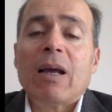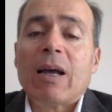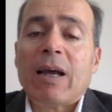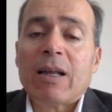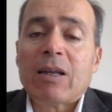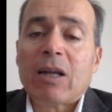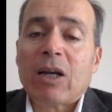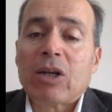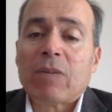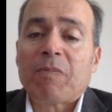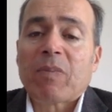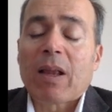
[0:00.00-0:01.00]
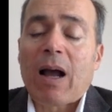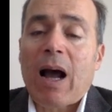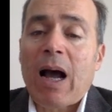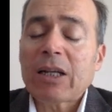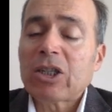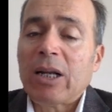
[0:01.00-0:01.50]
And
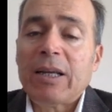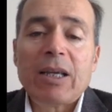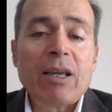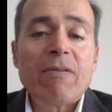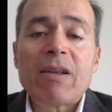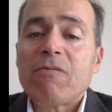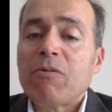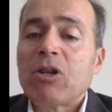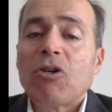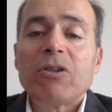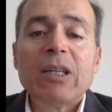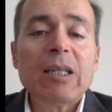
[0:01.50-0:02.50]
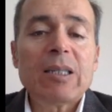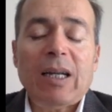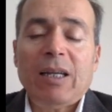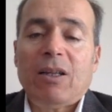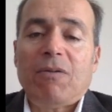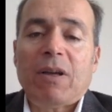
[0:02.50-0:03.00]
actually, even we don't need
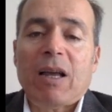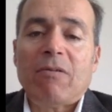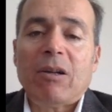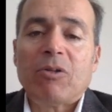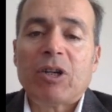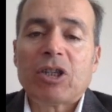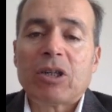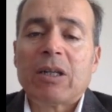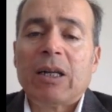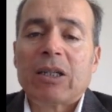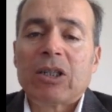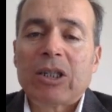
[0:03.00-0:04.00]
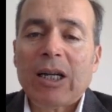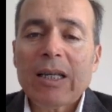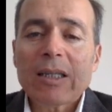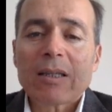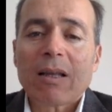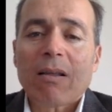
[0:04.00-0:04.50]
scientific evaluation.
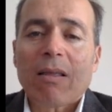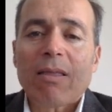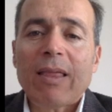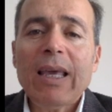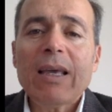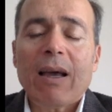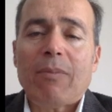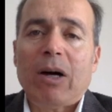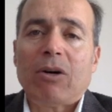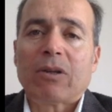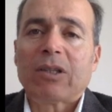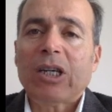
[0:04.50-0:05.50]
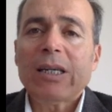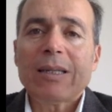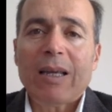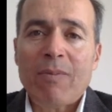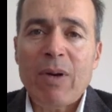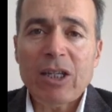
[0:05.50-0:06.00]
Just think about, just
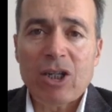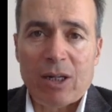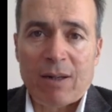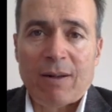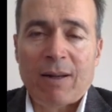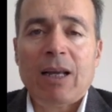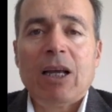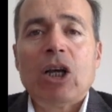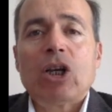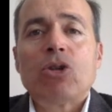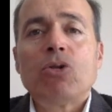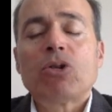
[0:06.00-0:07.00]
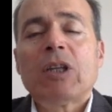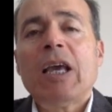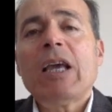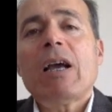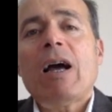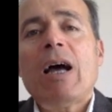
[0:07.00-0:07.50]
imagine you
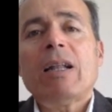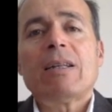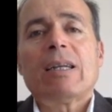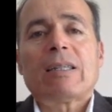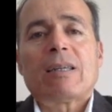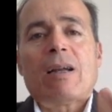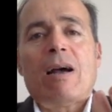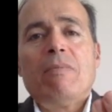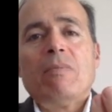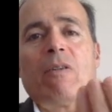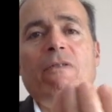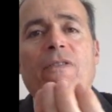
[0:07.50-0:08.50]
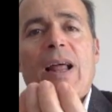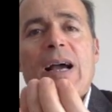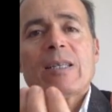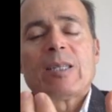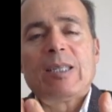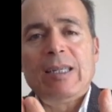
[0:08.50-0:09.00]
take 100 gram
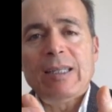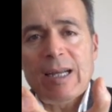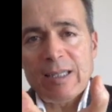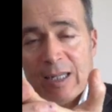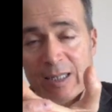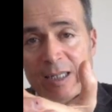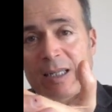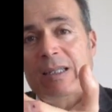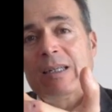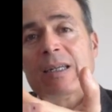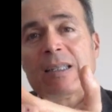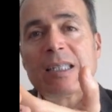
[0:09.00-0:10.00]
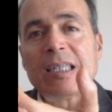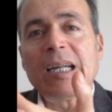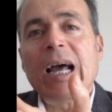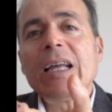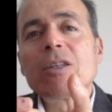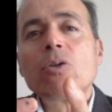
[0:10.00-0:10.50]
flax seed as a seed and
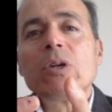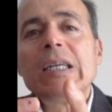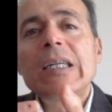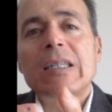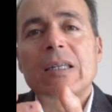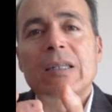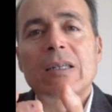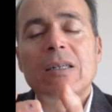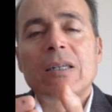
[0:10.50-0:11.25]
try to eat it.